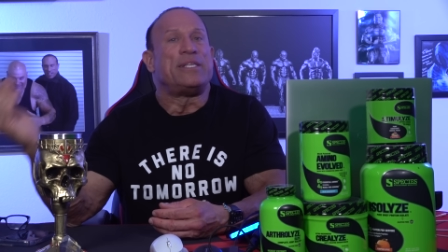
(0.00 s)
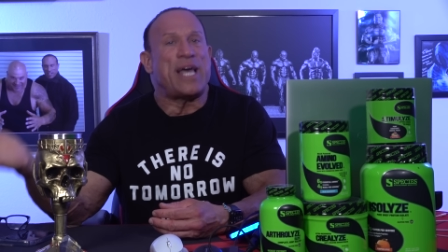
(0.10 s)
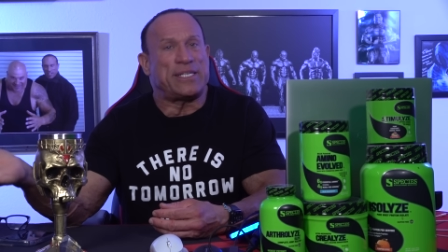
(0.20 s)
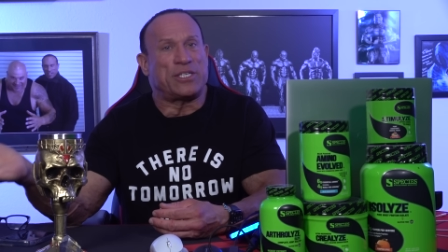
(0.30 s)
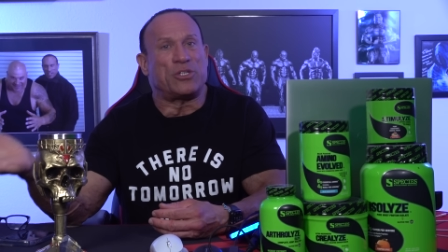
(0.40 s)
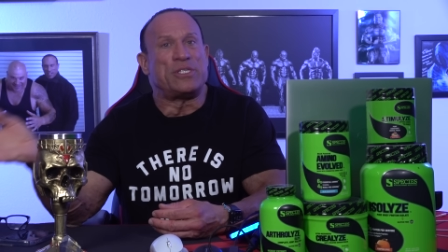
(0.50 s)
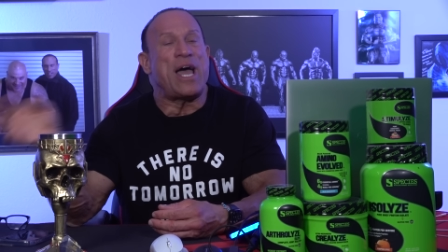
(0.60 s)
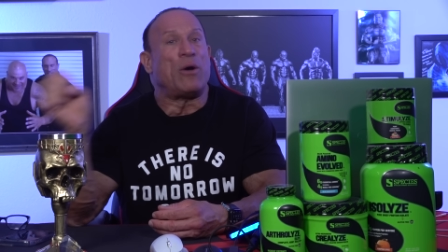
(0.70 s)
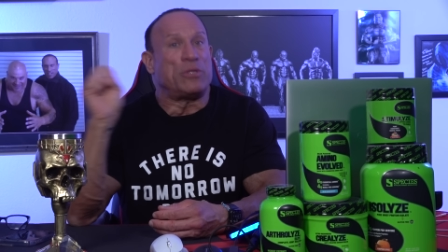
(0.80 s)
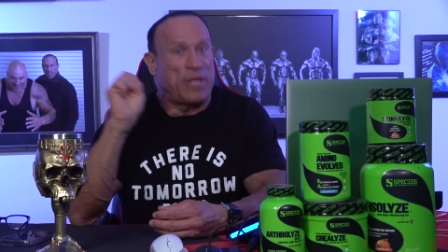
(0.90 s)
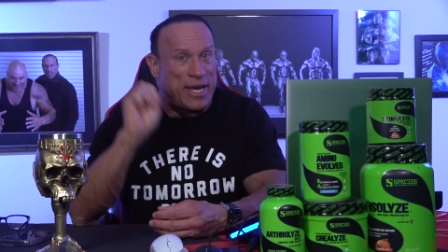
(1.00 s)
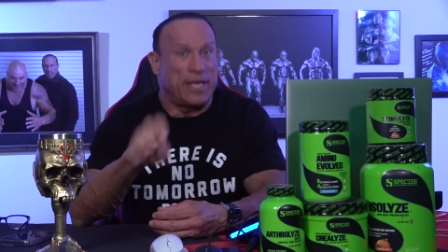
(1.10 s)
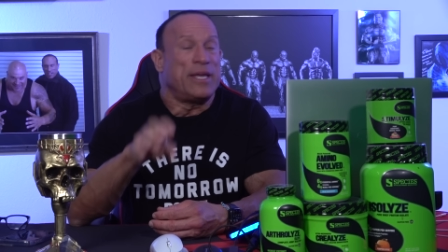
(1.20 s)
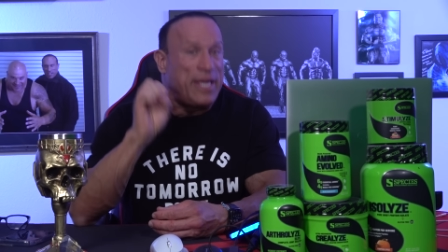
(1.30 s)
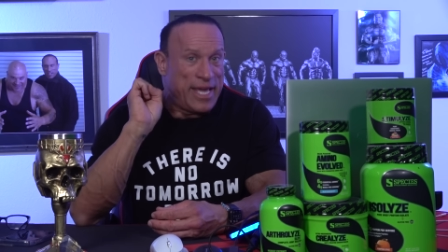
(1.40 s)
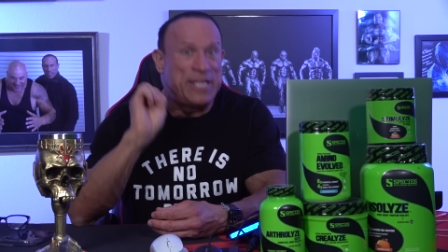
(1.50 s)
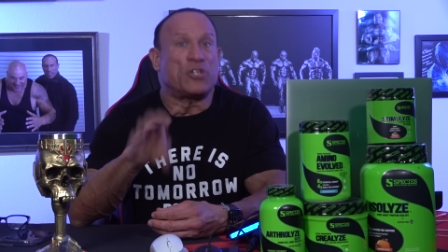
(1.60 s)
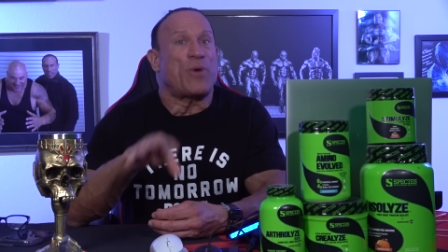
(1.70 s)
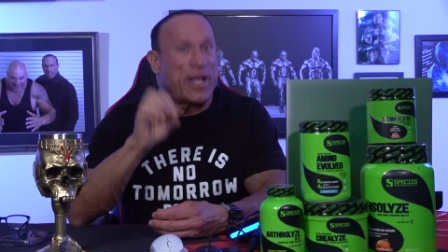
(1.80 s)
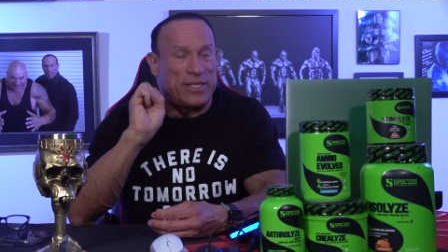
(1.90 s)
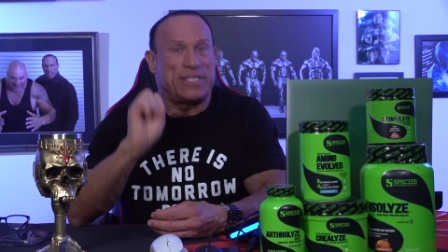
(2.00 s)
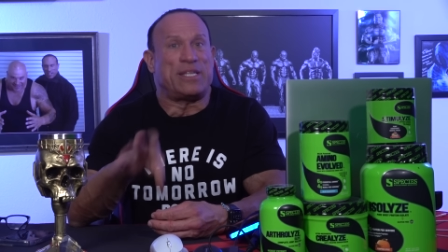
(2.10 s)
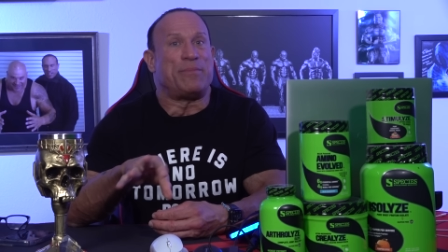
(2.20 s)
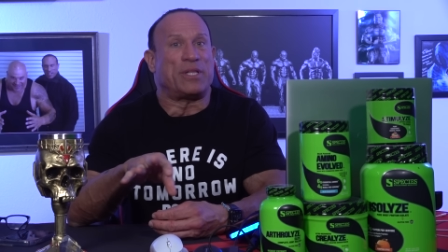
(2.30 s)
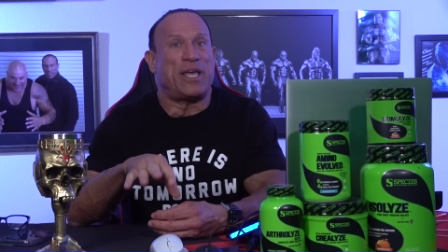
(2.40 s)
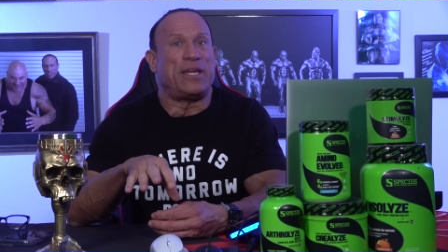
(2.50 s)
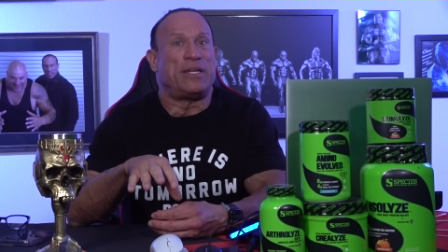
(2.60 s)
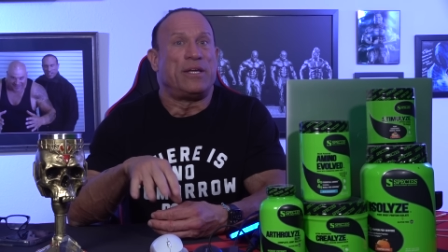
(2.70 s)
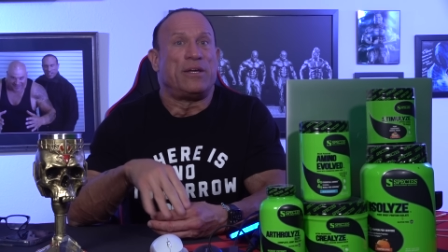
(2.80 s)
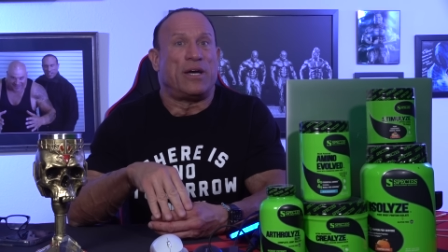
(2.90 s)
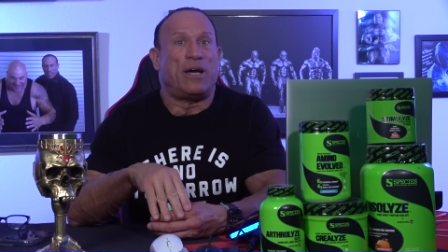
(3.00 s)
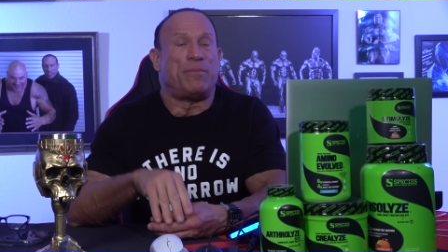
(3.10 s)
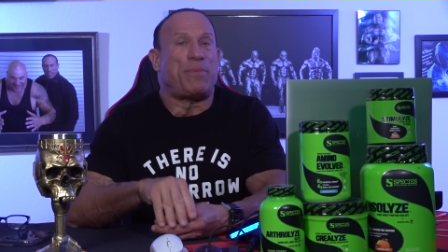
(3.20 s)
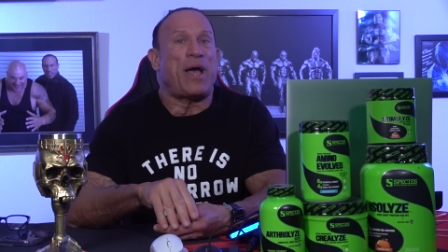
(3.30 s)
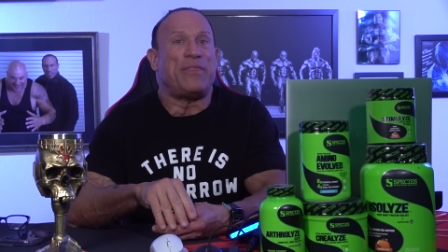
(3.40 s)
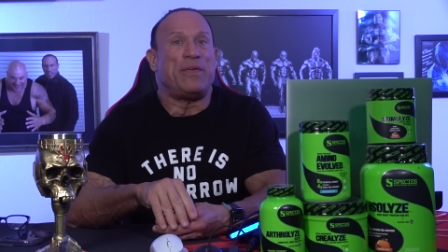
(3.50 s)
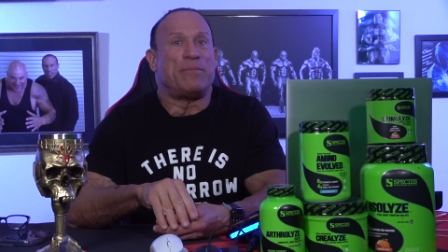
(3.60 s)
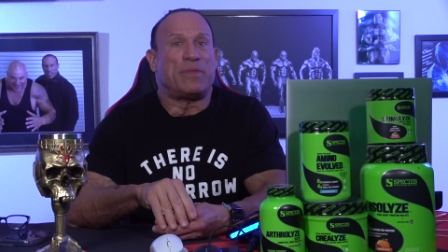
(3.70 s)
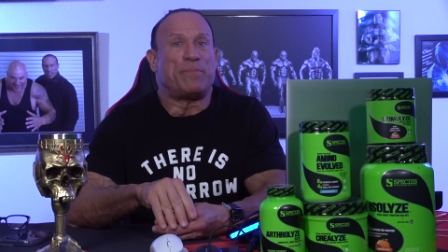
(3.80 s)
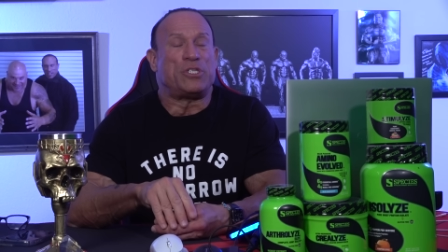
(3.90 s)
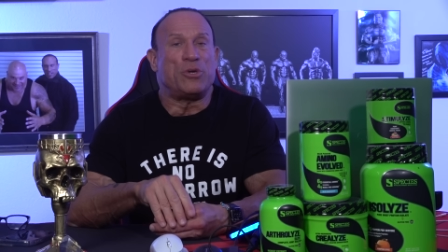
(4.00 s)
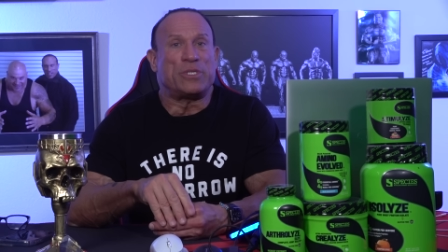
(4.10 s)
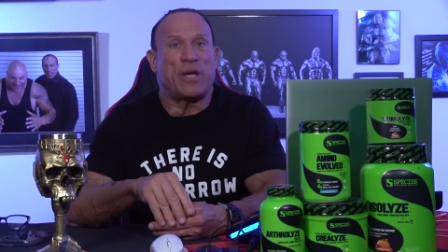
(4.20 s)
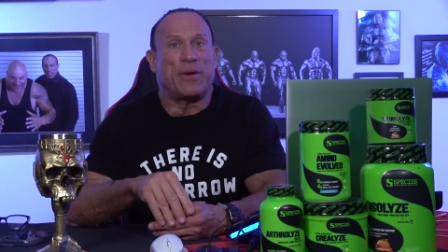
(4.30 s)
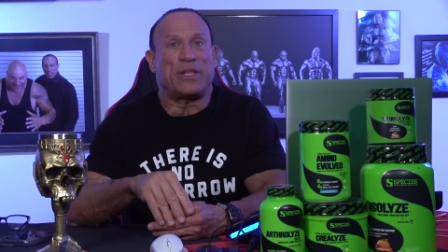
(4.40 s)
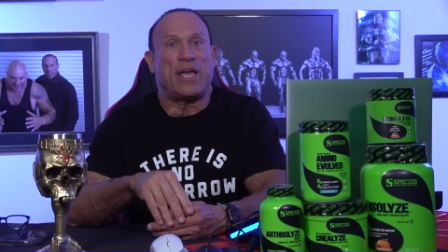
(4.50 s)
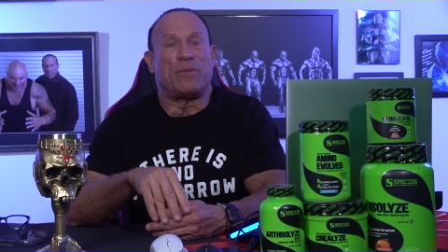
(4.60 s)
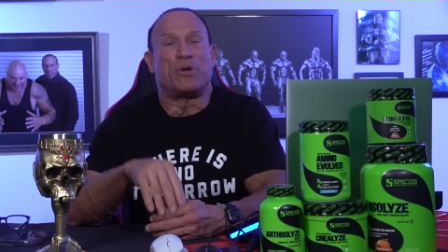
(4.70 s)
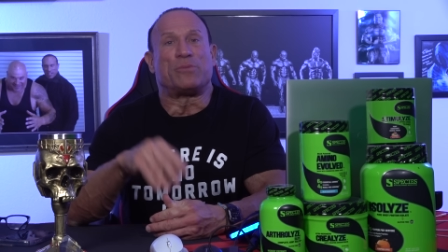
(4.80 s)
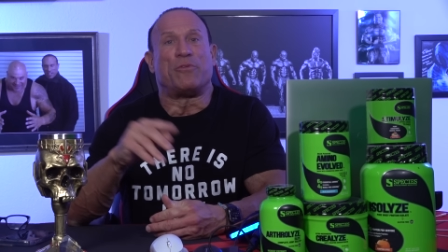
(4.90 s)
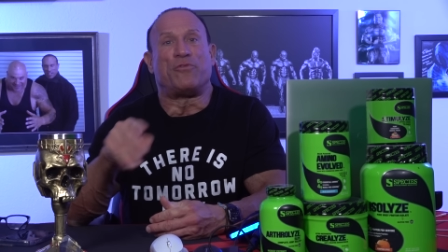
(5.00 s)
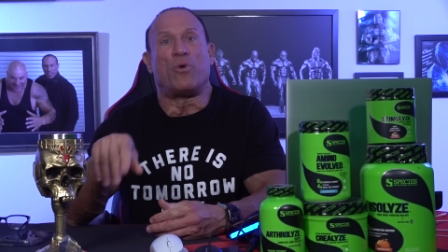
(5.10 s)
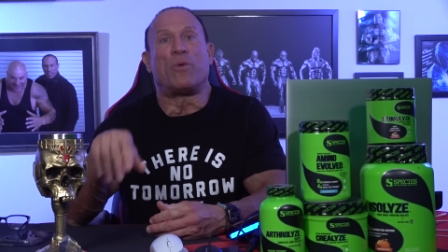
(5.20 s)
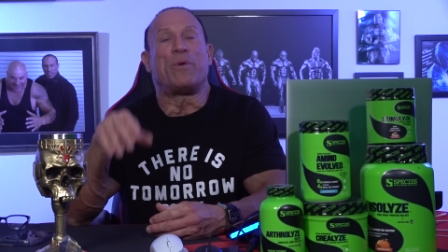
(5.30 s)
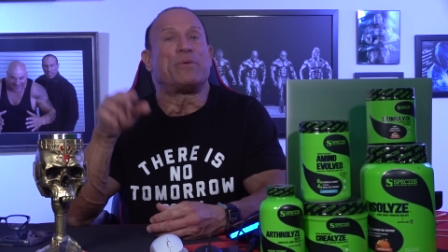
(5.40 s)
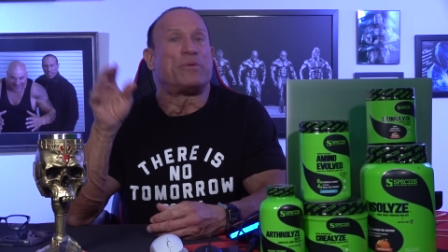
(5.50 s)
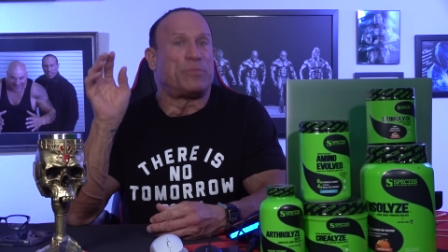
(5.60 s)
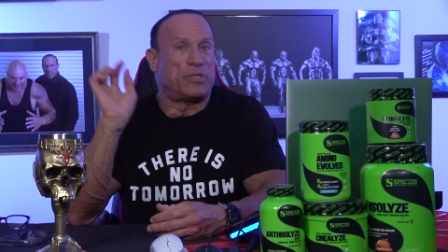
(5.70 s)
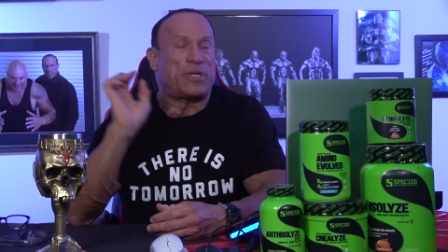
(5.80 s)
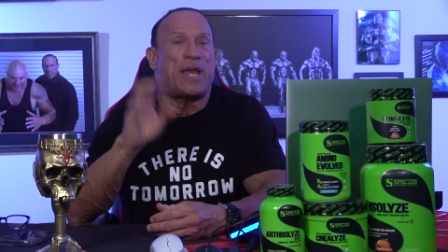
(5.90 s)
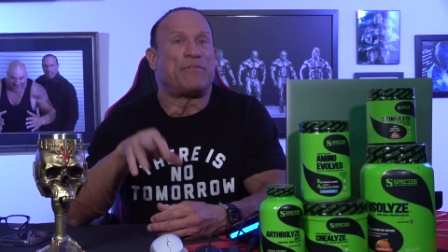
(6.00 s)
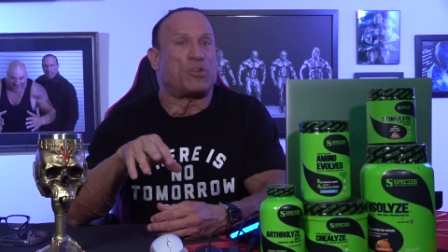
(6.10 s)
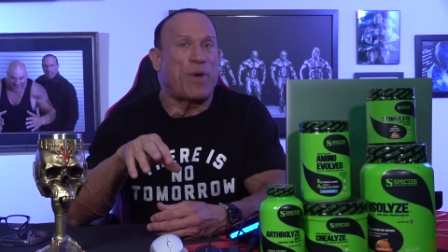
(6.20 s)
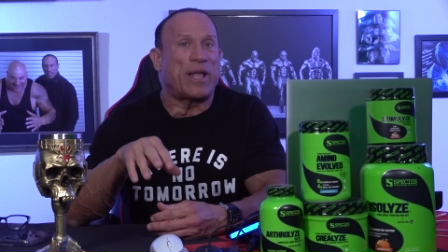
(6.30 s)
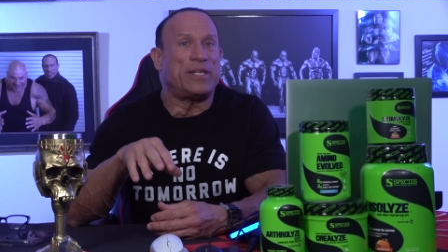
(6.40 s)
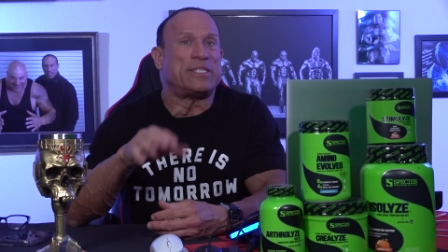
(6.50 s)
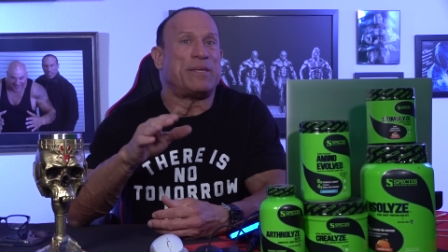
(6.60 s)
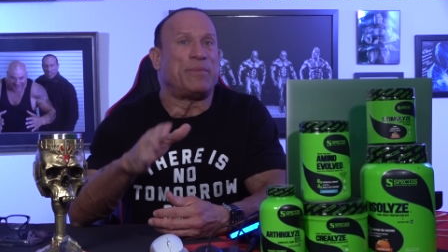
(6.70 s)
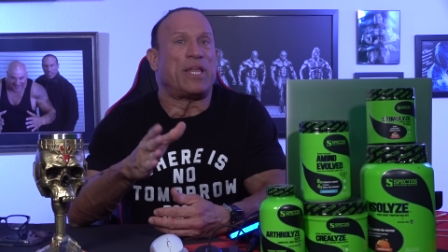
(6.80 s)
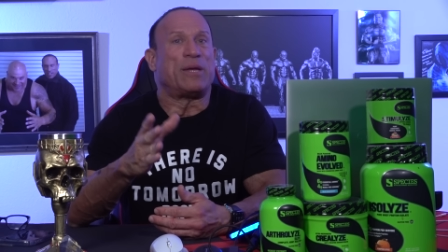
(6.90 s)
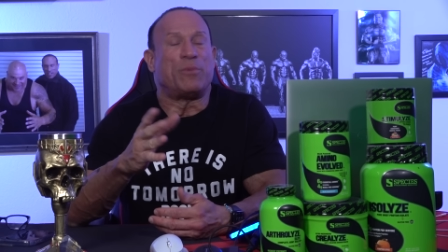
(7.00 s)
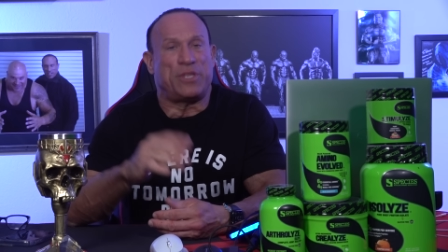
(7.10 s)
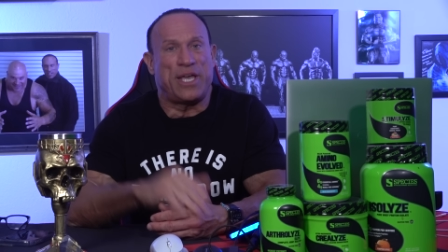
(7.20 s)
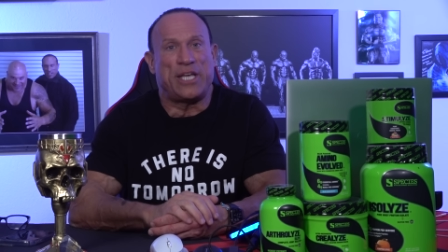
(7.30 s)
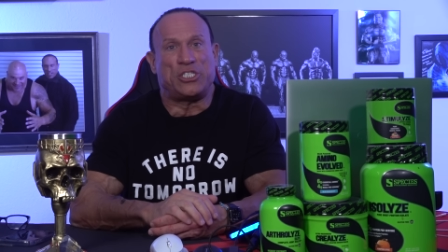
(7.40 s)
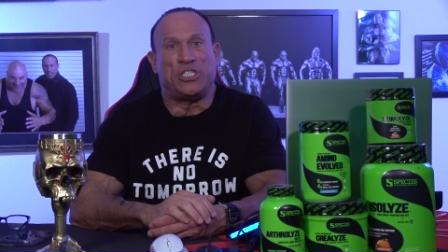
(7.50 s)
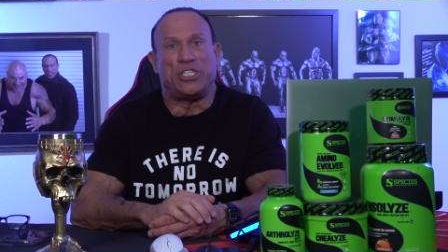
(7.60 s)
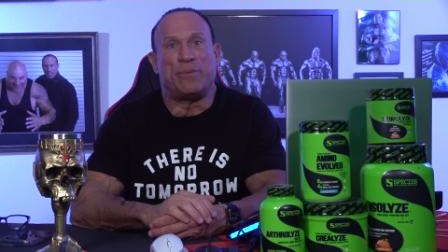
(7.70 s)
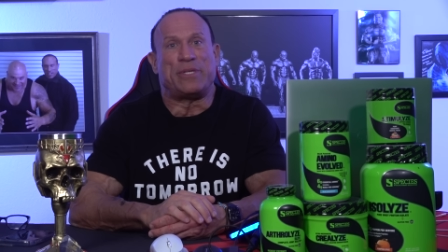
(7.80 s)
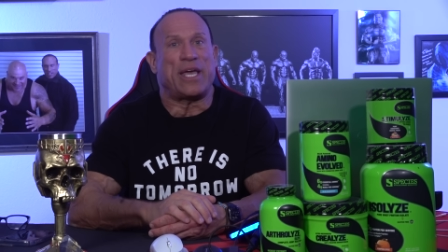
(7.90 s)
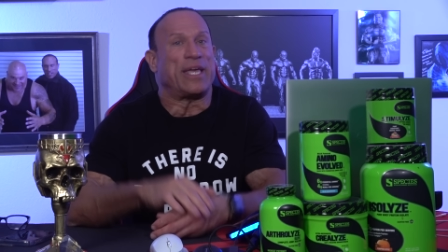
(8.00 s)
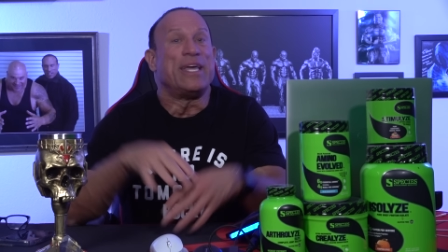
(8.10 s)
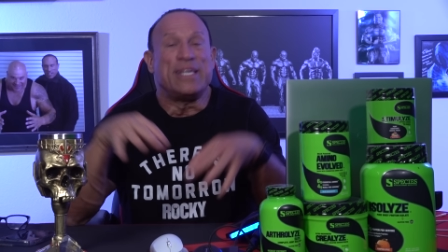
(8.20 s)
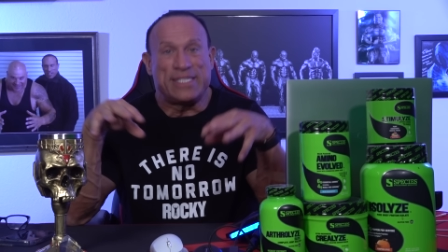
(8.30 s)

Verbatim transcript: testicles now getting indirectly stimulated uh, by the, the pituitary gland, whereas before we were kind of directly stimulating with the HCG we're taking.